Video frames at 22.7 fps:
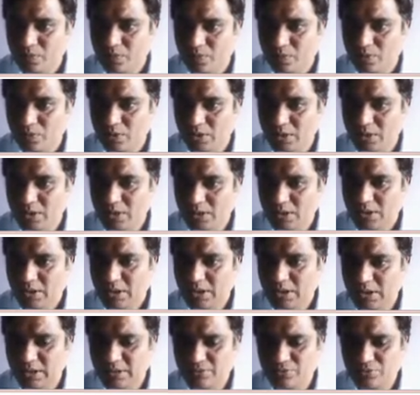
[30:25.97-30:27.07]
Okay,
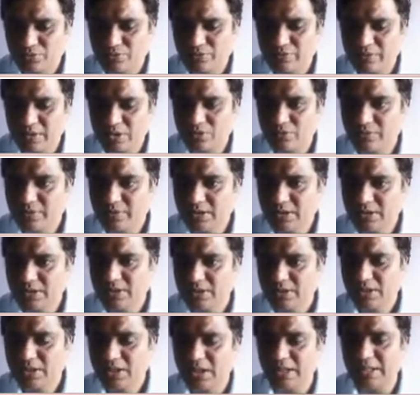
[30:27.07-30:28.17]
and with value
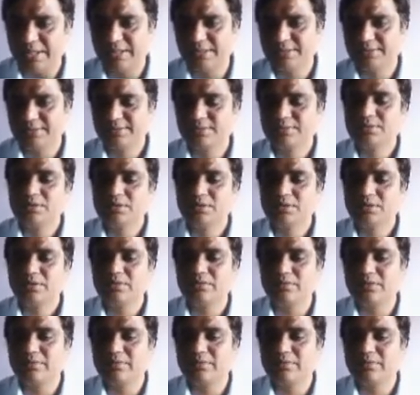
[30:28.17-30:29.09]
with